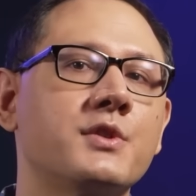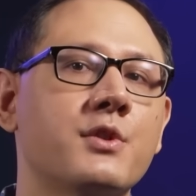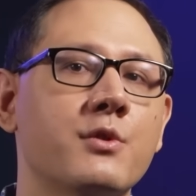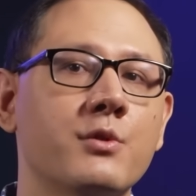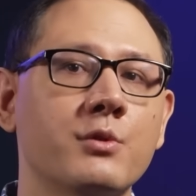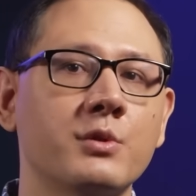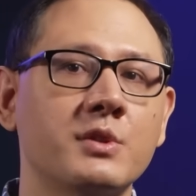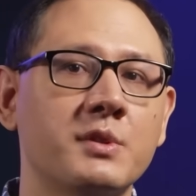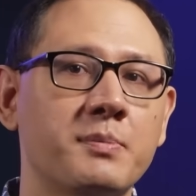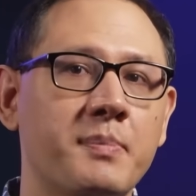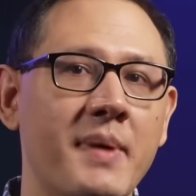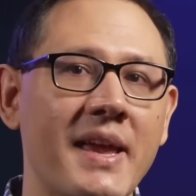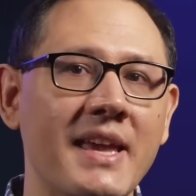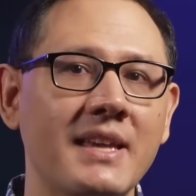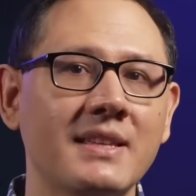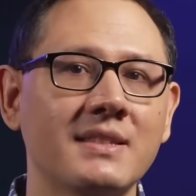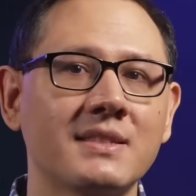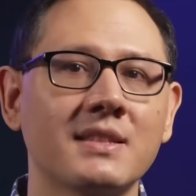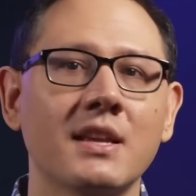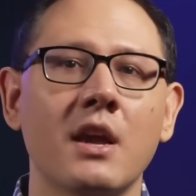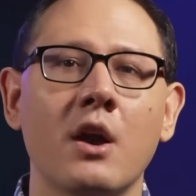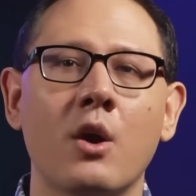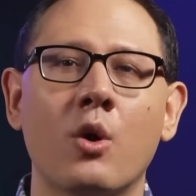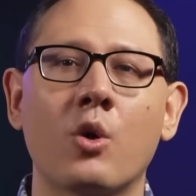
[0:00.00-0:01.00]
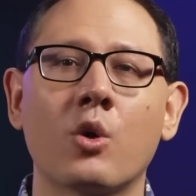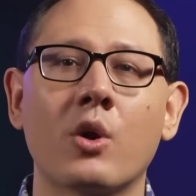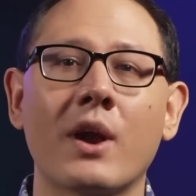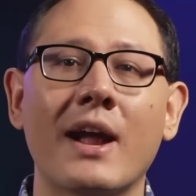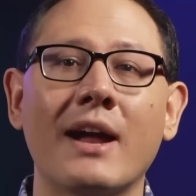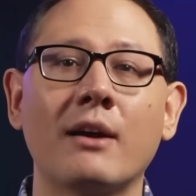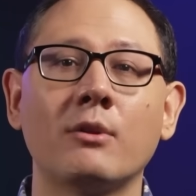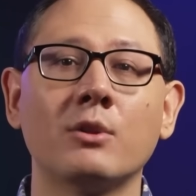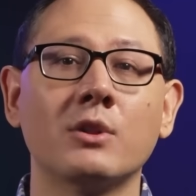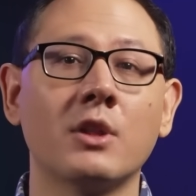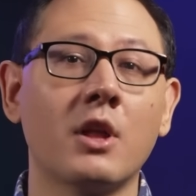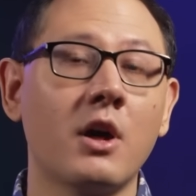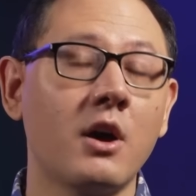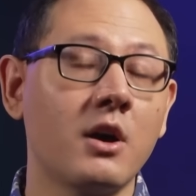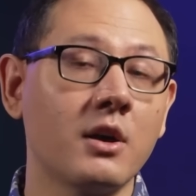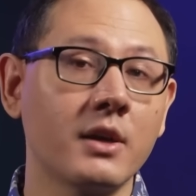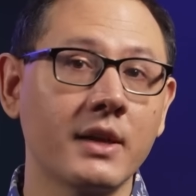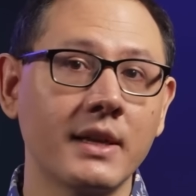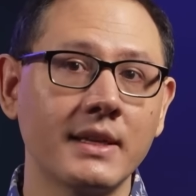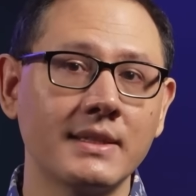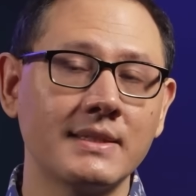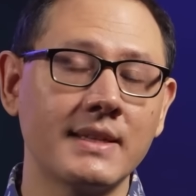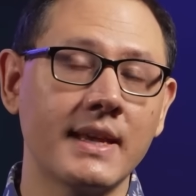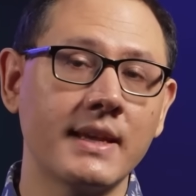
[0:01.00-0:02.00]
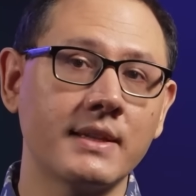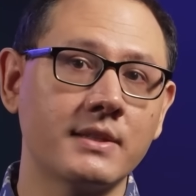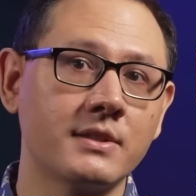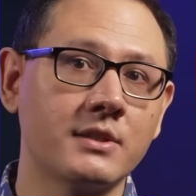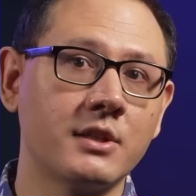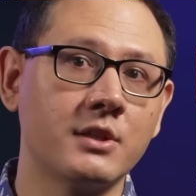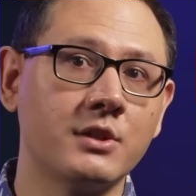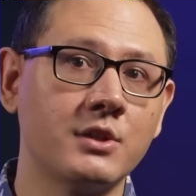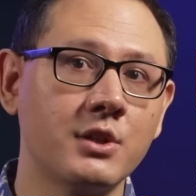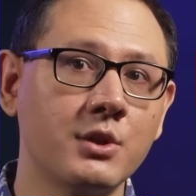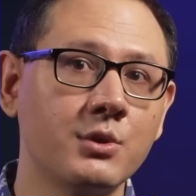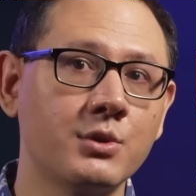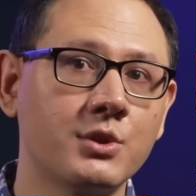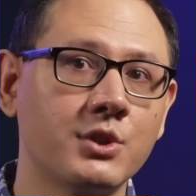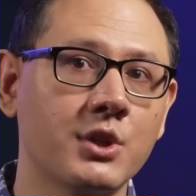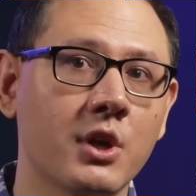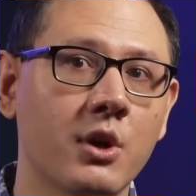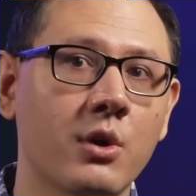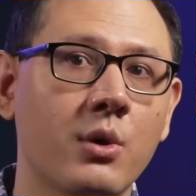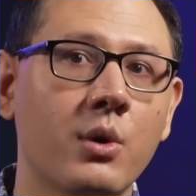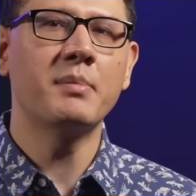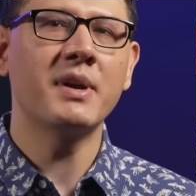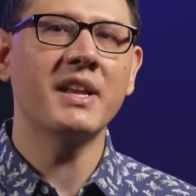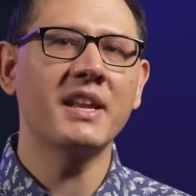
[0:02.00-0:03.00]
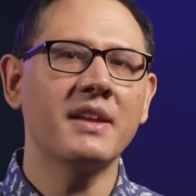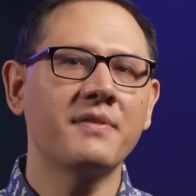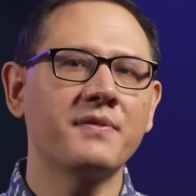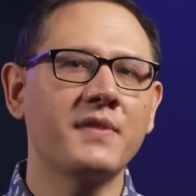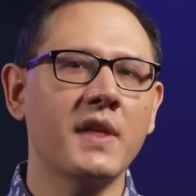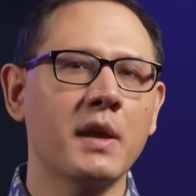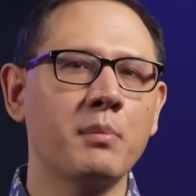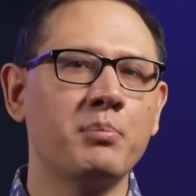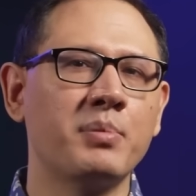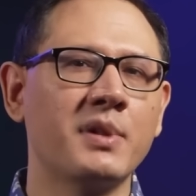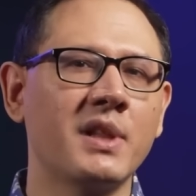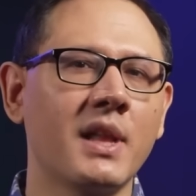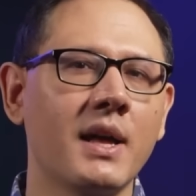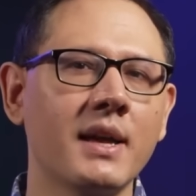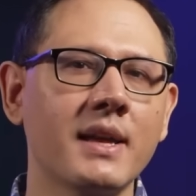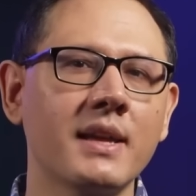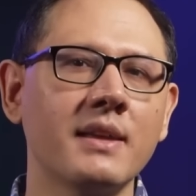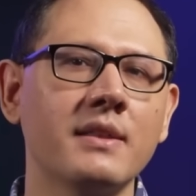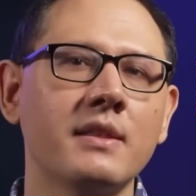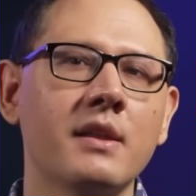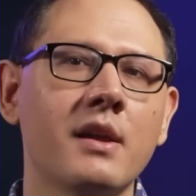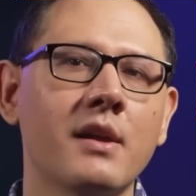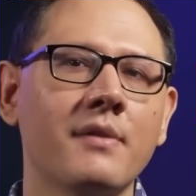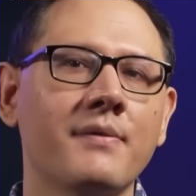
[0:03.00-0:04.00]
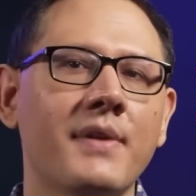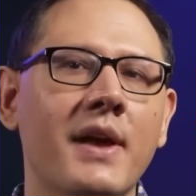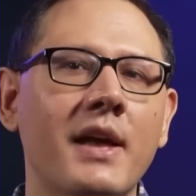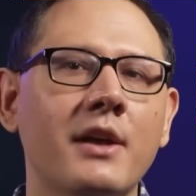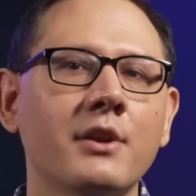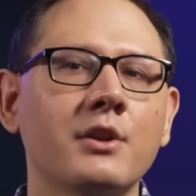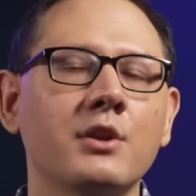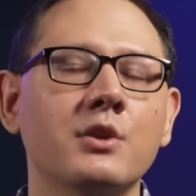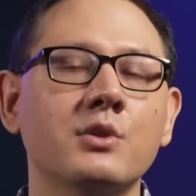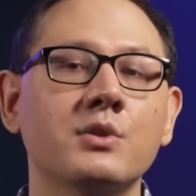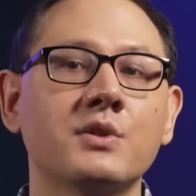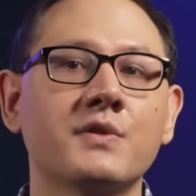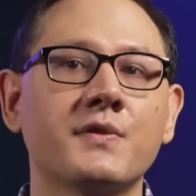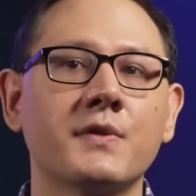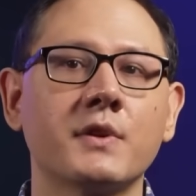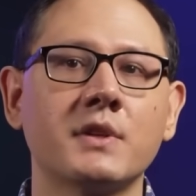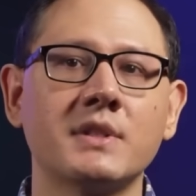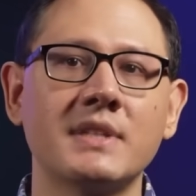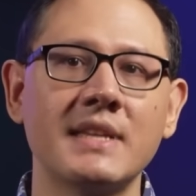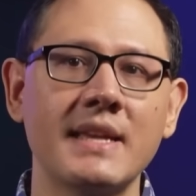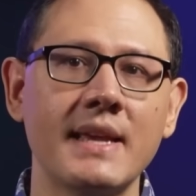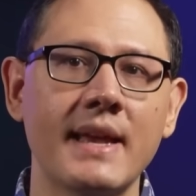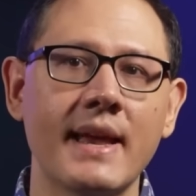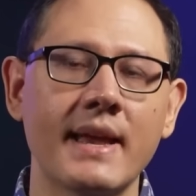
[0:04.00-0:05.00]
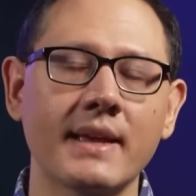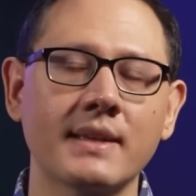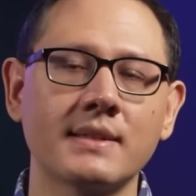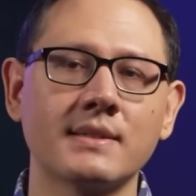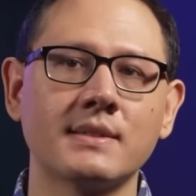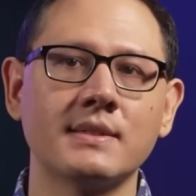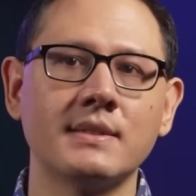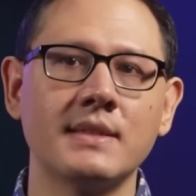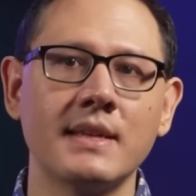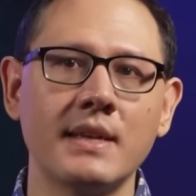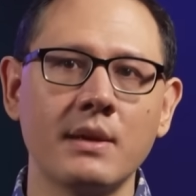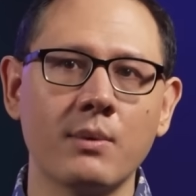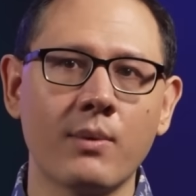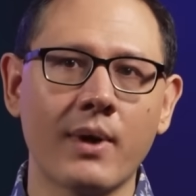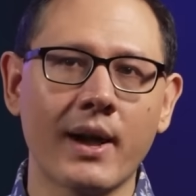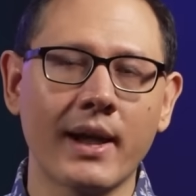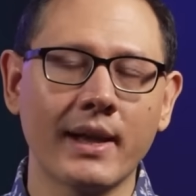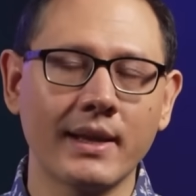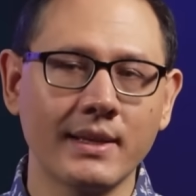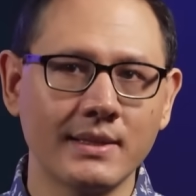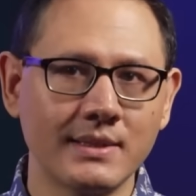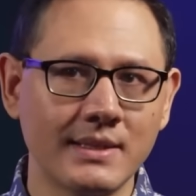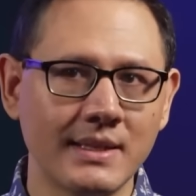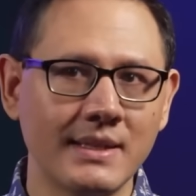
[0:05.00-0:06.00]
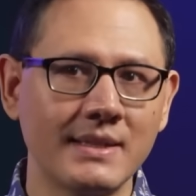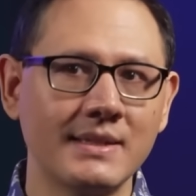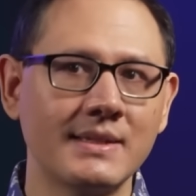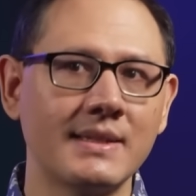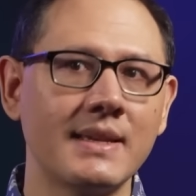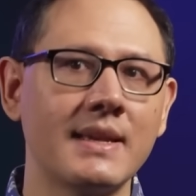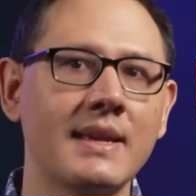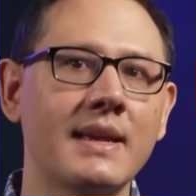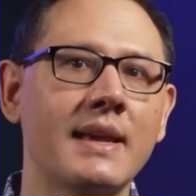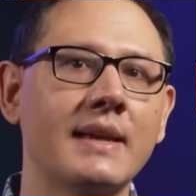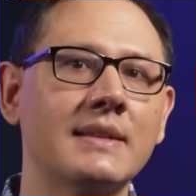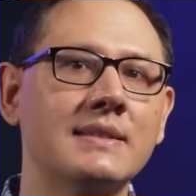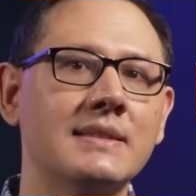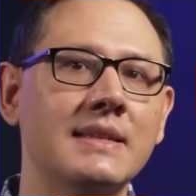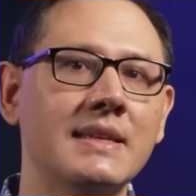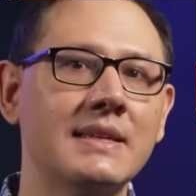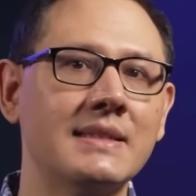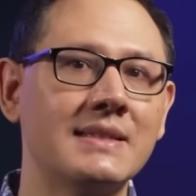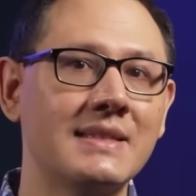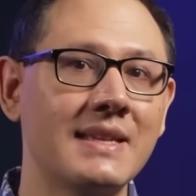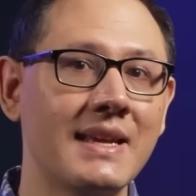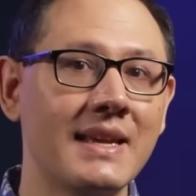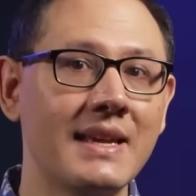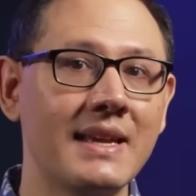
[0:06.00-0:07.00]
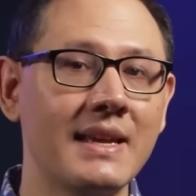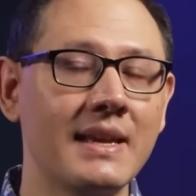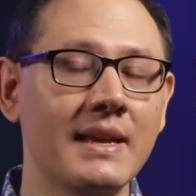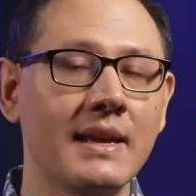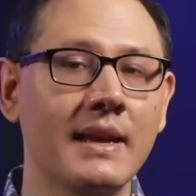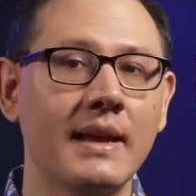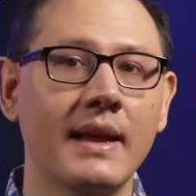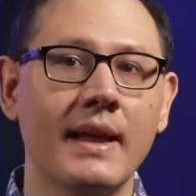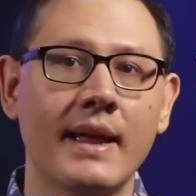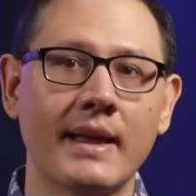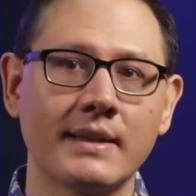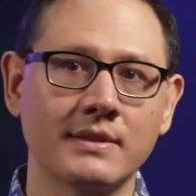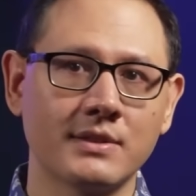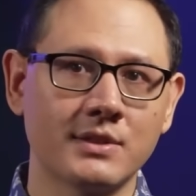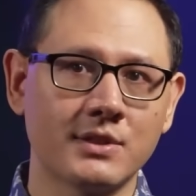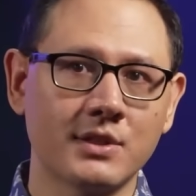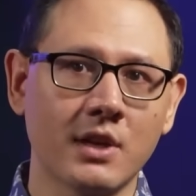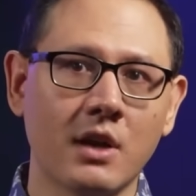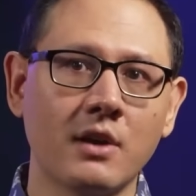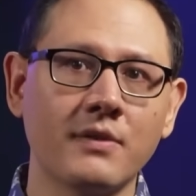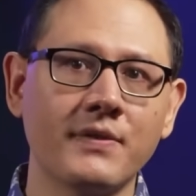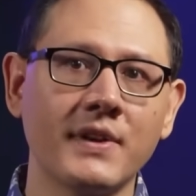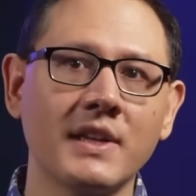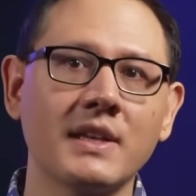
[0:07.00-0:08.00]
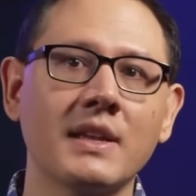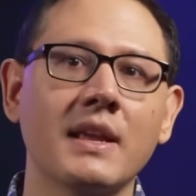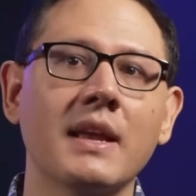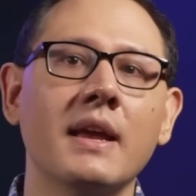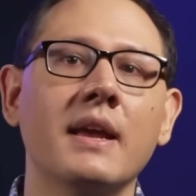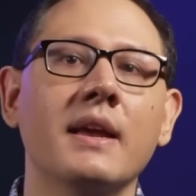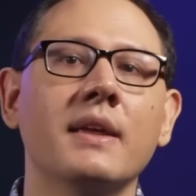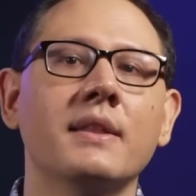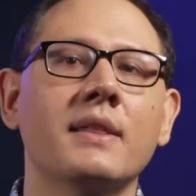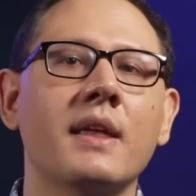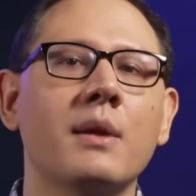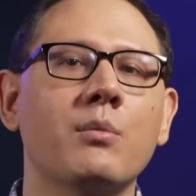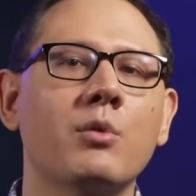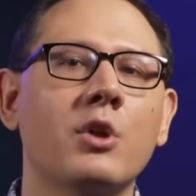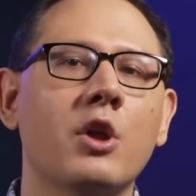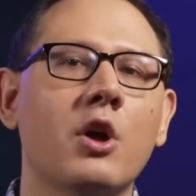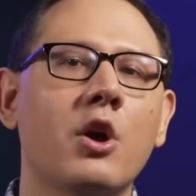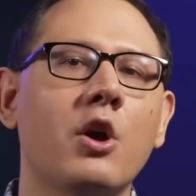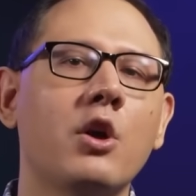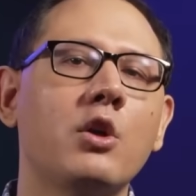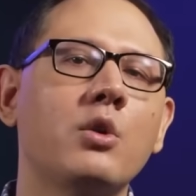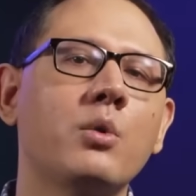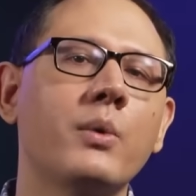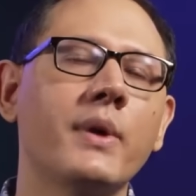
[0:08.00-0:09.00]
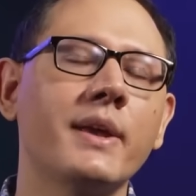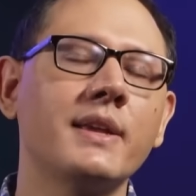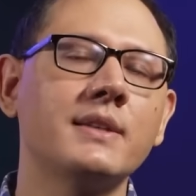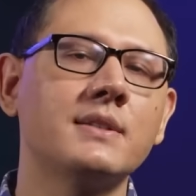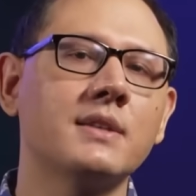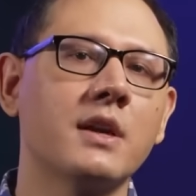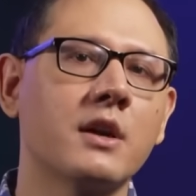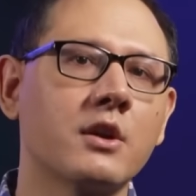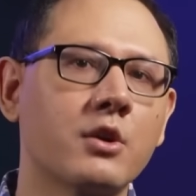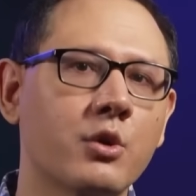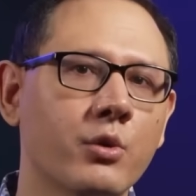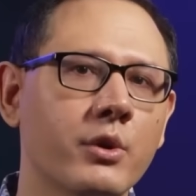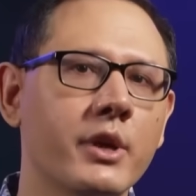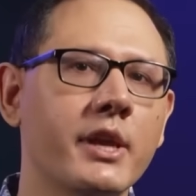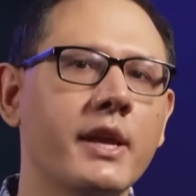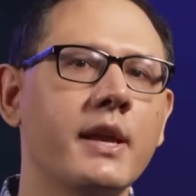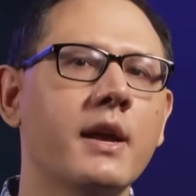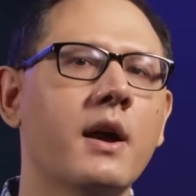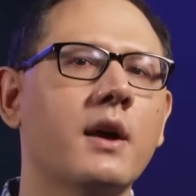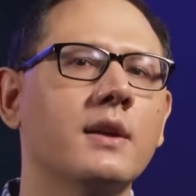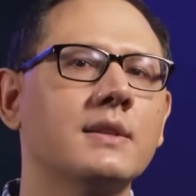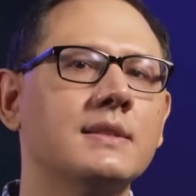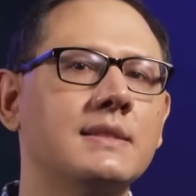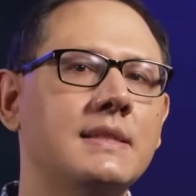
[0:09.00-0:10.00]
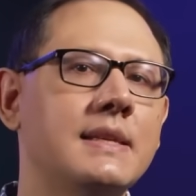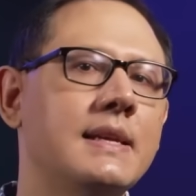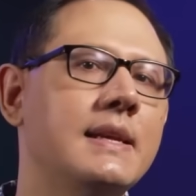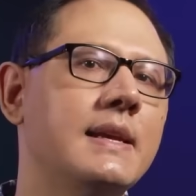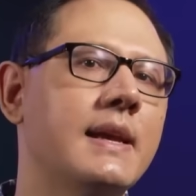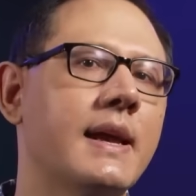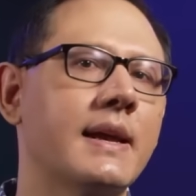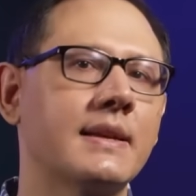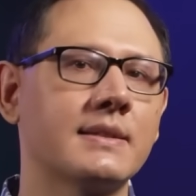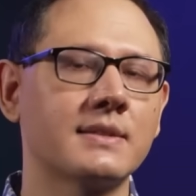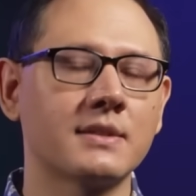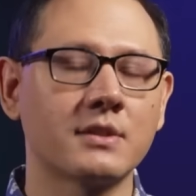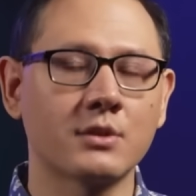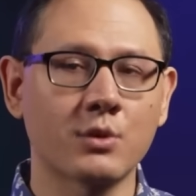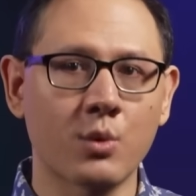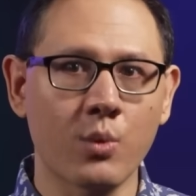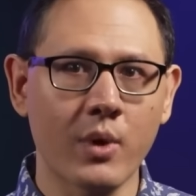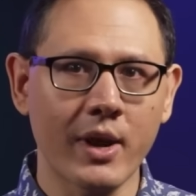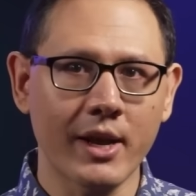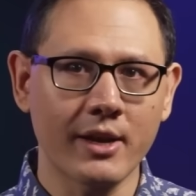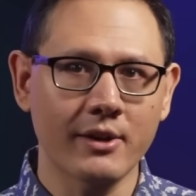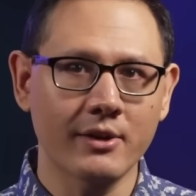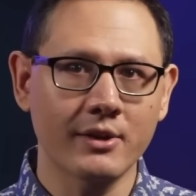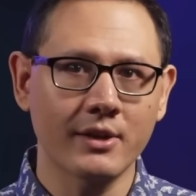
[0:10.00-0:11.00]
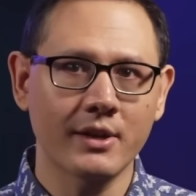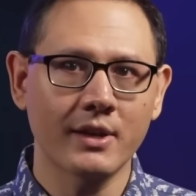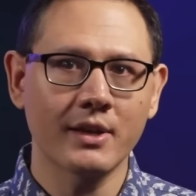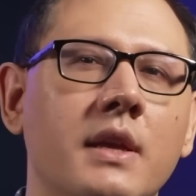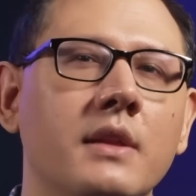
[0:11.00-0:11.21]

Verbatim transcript: through space or how long it takes to do so, but if they plug in their values for dx, dy, Y, dz, and dt, and solve it, they will always agree on ds squared.